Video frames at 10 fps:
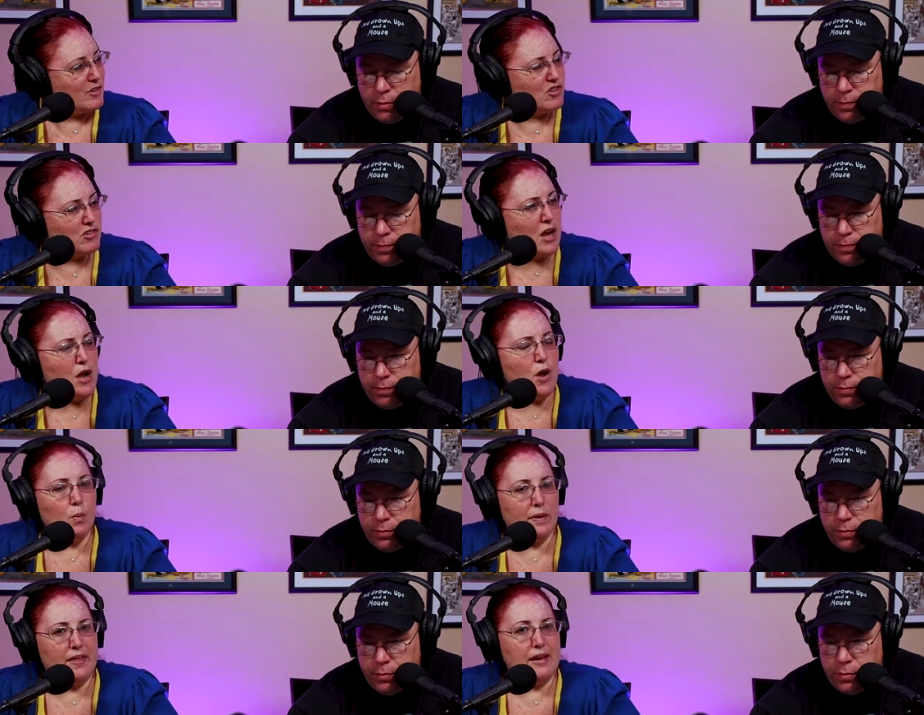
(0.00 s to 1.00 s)
Speaker 1: It's just
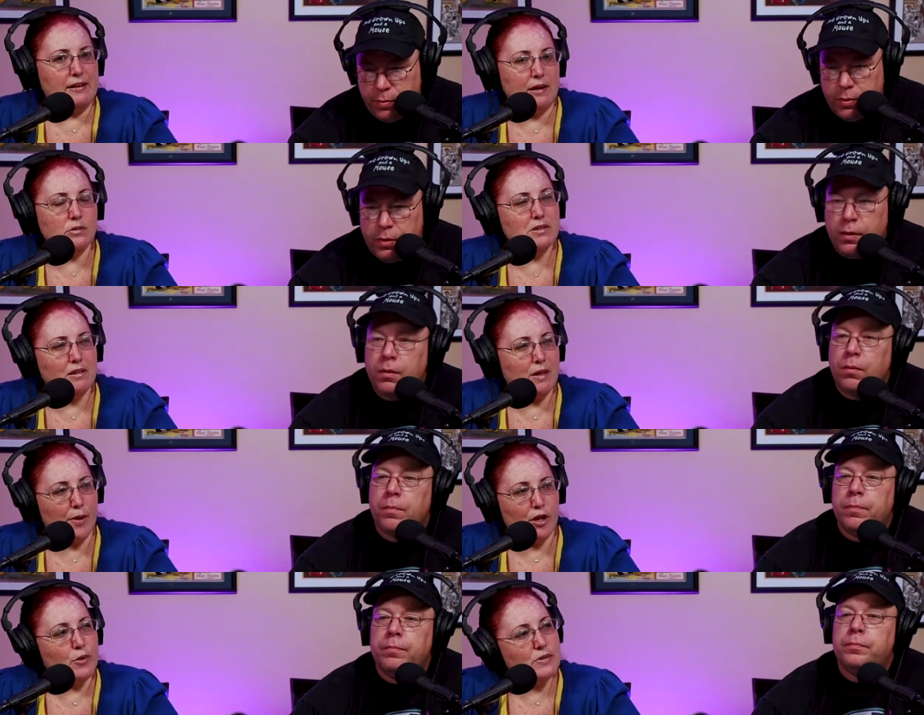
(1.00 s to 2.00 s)
when they announced that they
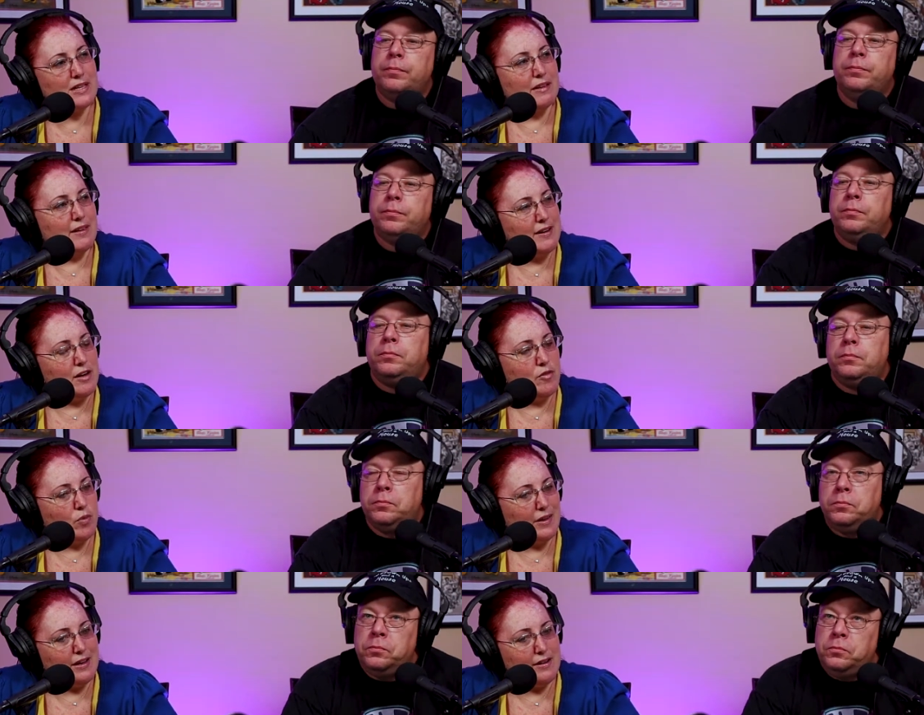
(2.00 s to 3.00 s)
were closing it, they didn't
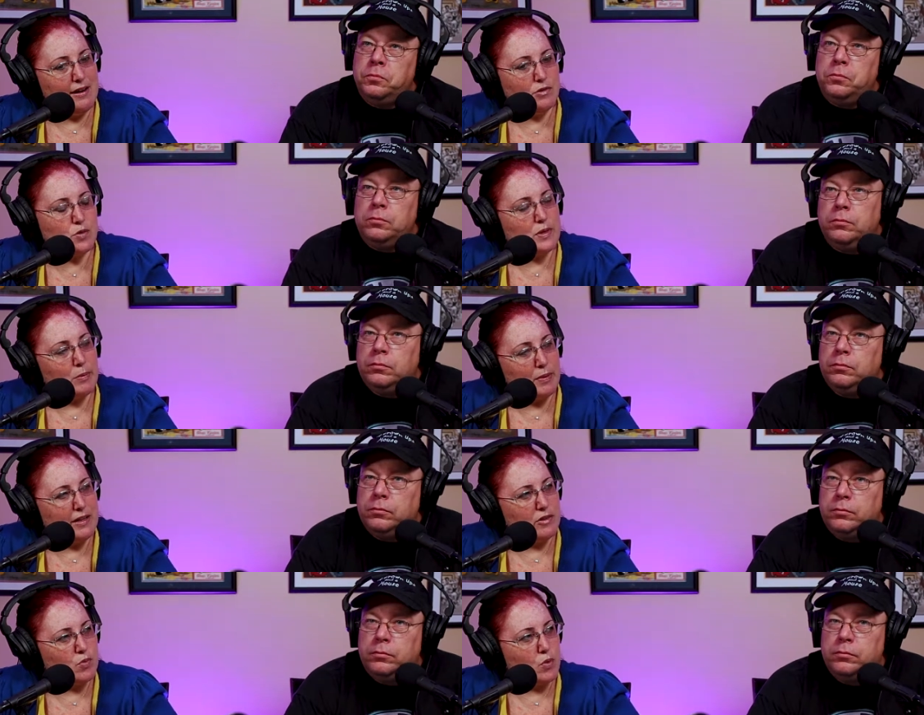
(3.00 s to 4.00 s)
really announce what the
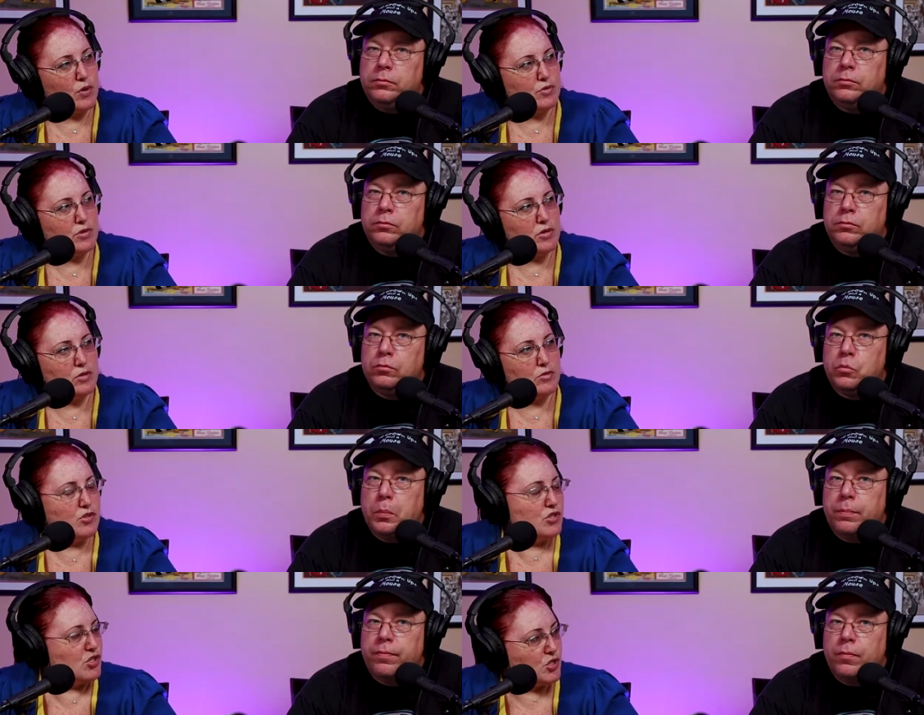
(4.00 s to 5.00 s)
plans were to
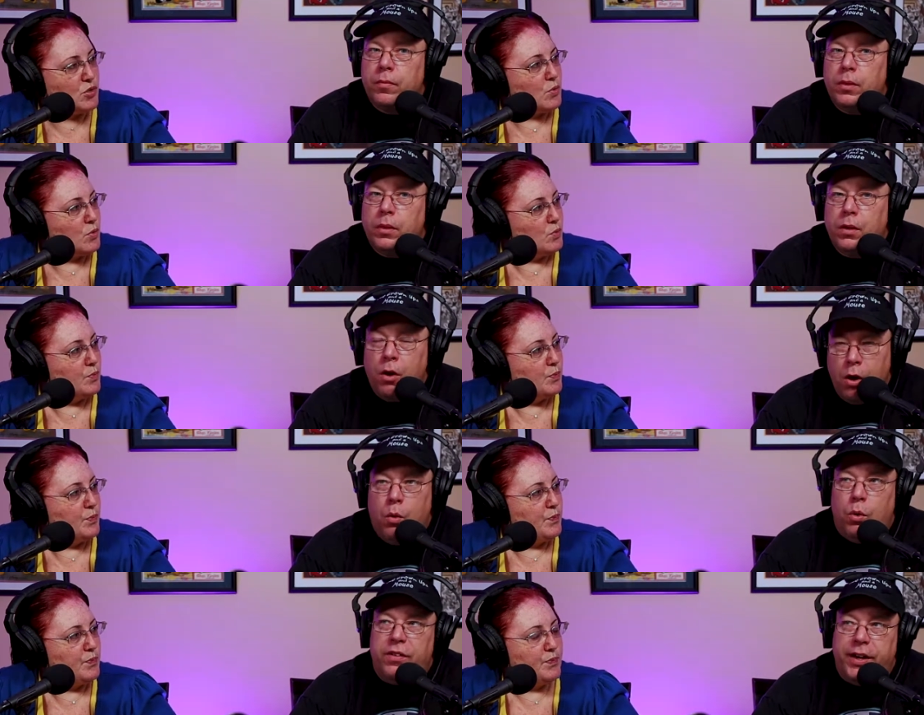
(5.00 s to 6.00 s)
do.
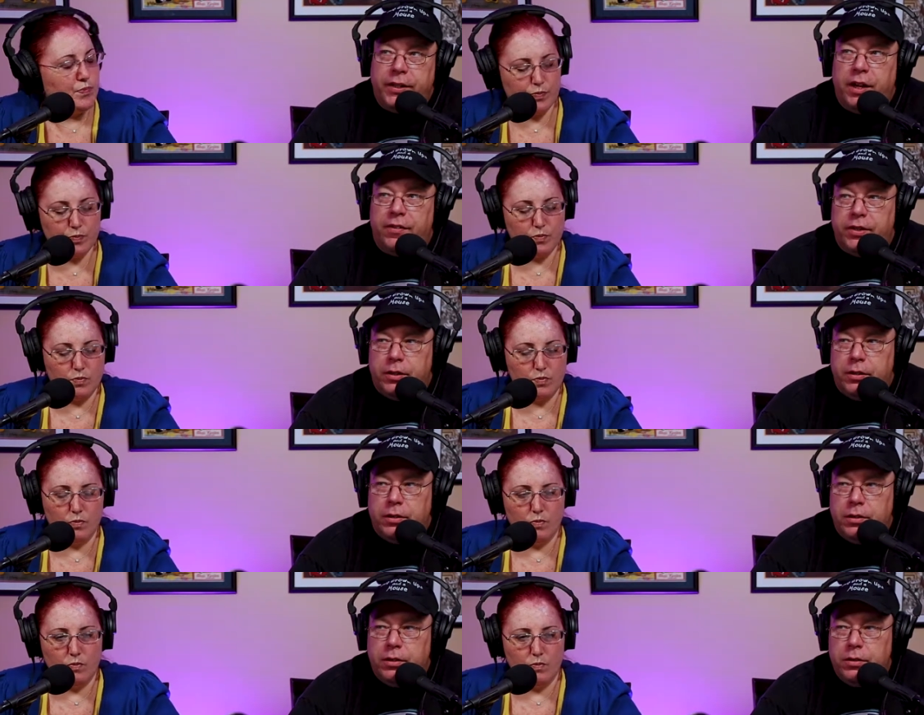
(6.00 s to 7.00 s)
Speaker 2: Well, the fact they haven't
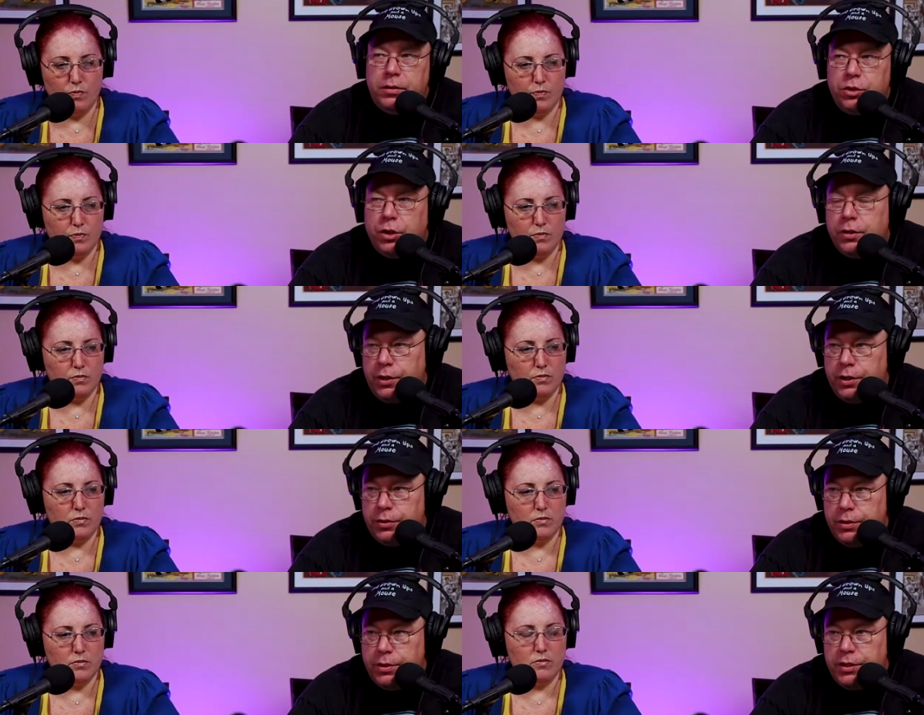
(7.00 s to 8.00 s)
turned, you
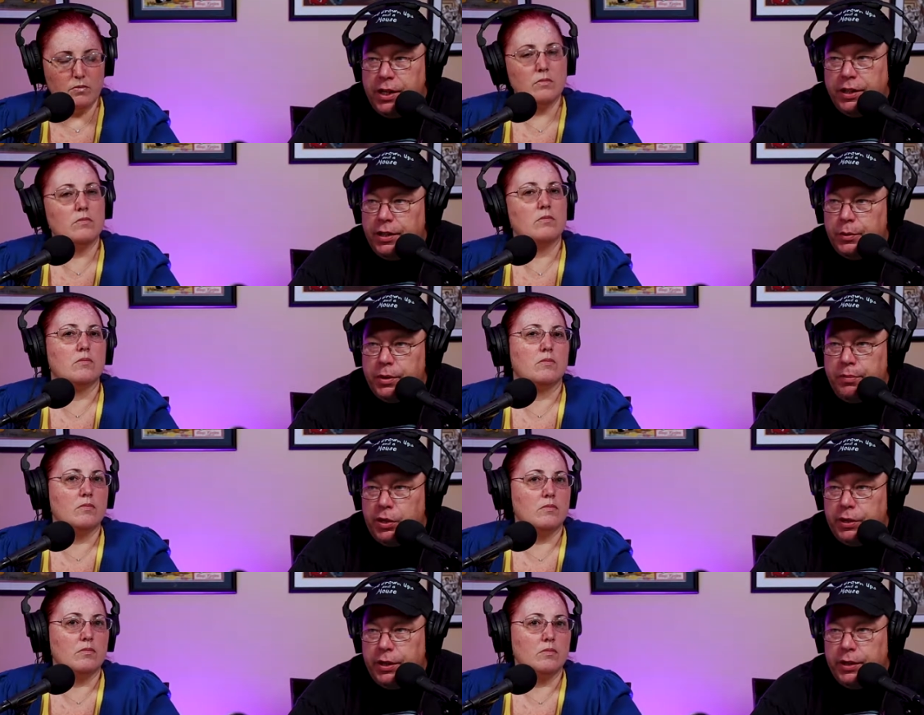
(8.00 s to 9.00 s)
know, done anything with the
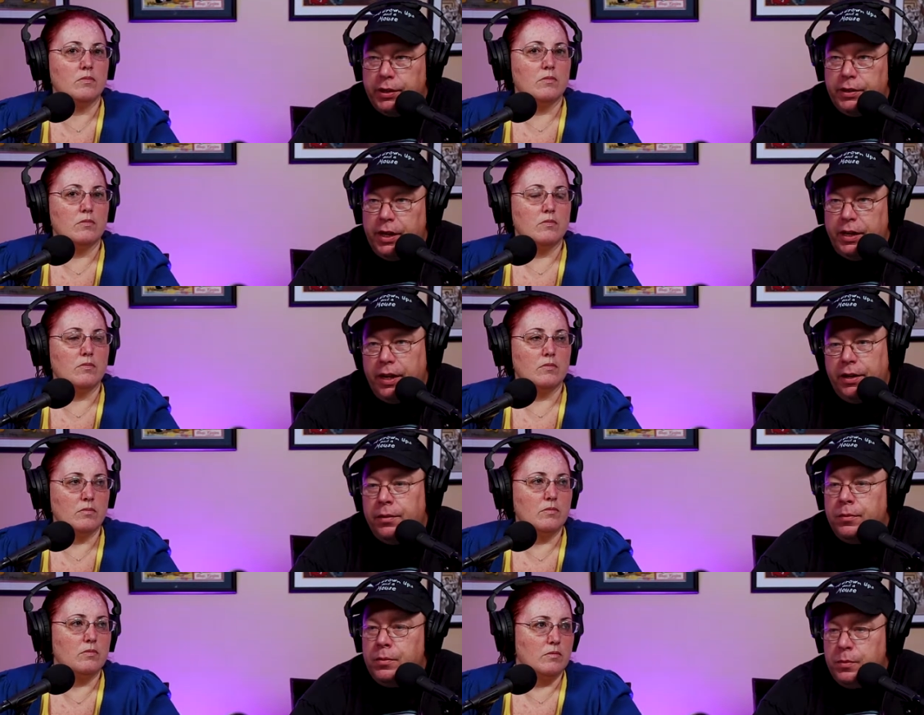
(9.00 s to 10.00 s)
building, and
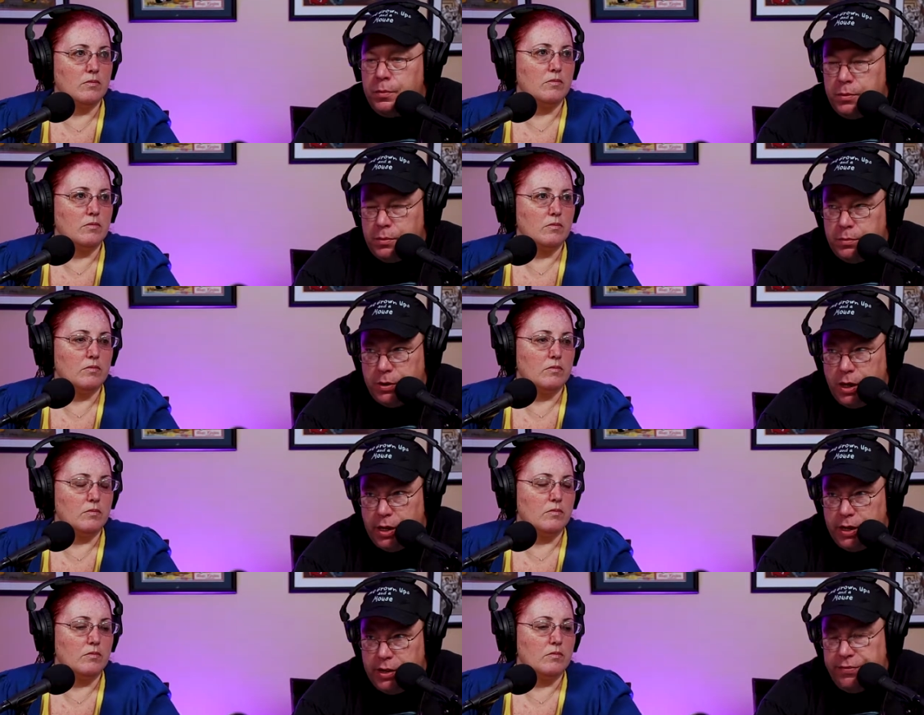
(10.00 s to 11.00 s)
then
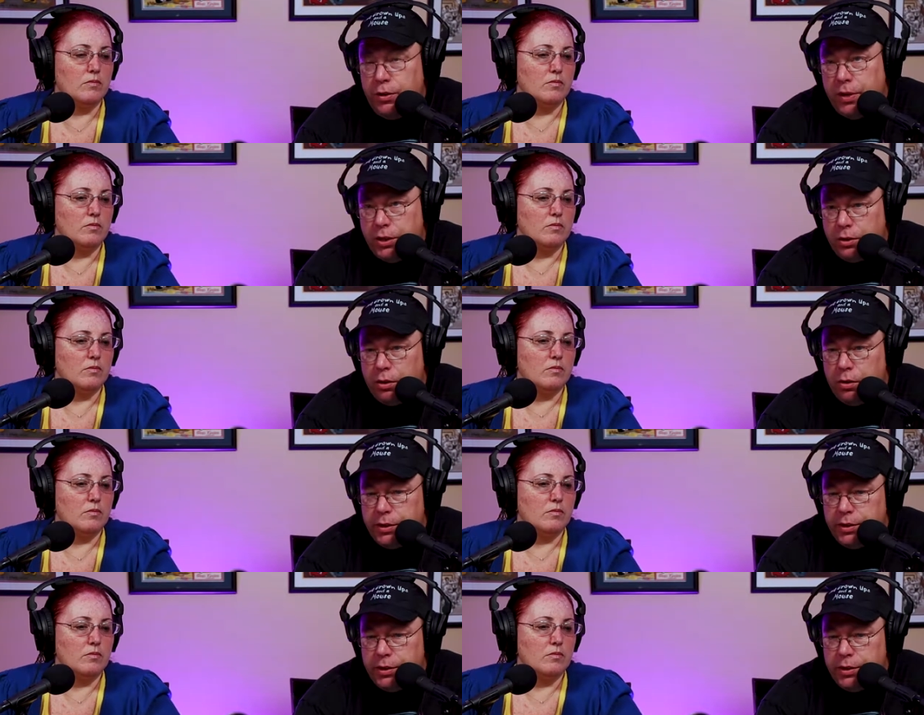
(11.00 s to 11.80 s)
uh, a few months ago